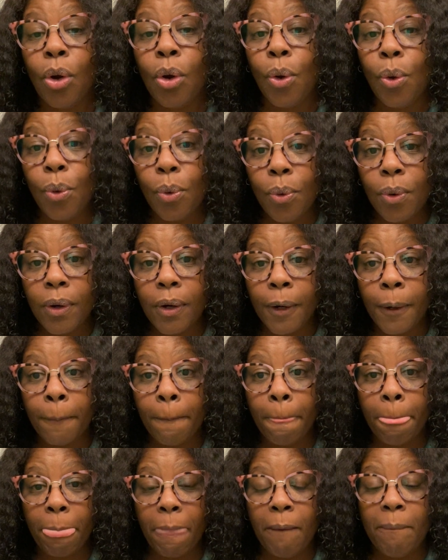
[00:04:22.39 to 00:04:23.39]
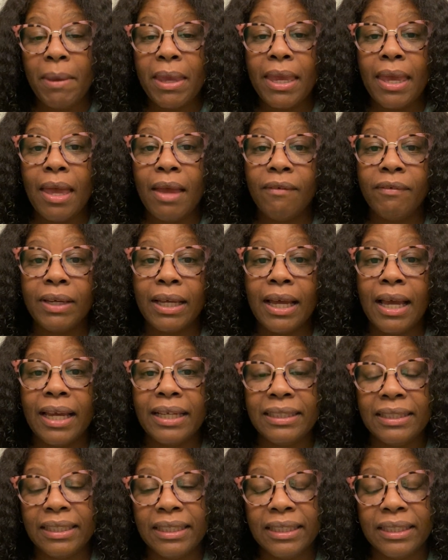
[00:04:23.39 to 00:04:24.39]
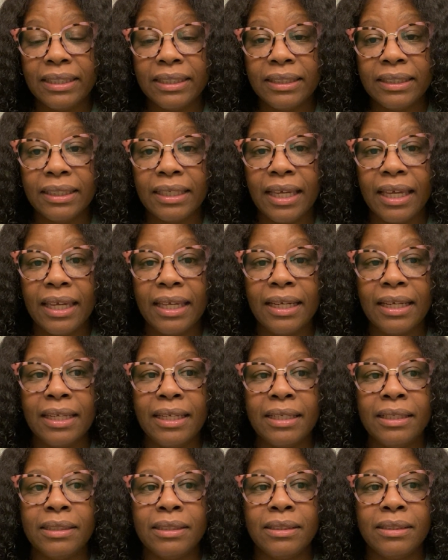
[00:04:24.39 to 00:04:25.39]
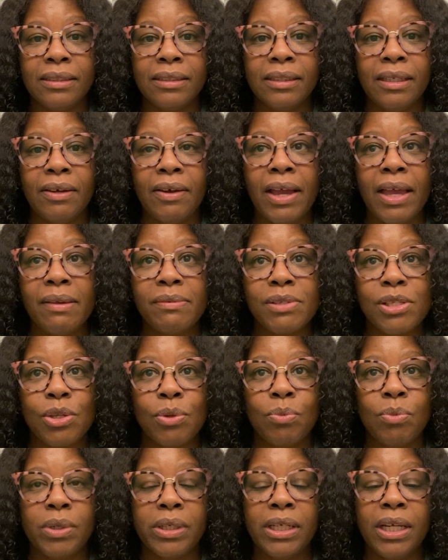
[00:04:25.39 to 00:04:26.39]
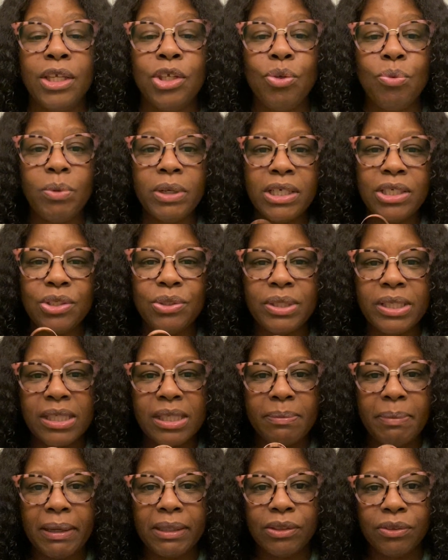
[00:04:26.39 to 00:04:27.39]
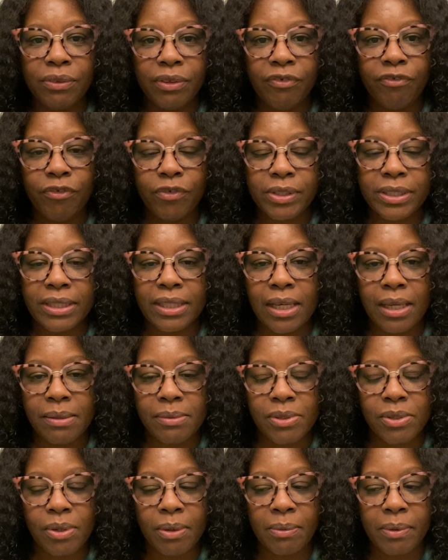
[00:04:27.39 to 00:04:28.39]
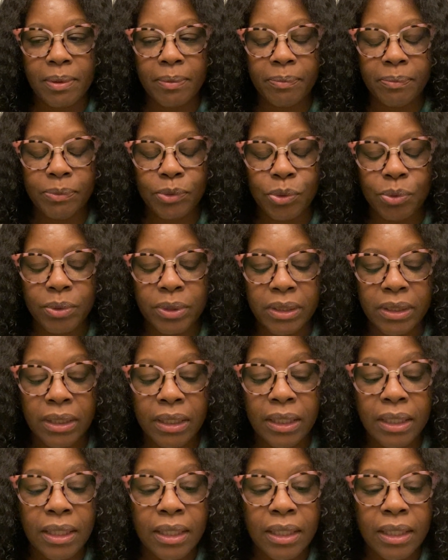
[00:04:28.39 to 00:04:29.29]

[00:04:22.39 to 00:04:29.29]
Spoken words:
Or they may have an idea and then they'll have someone, and you want to do this about 3-4 times, so I'm going to do it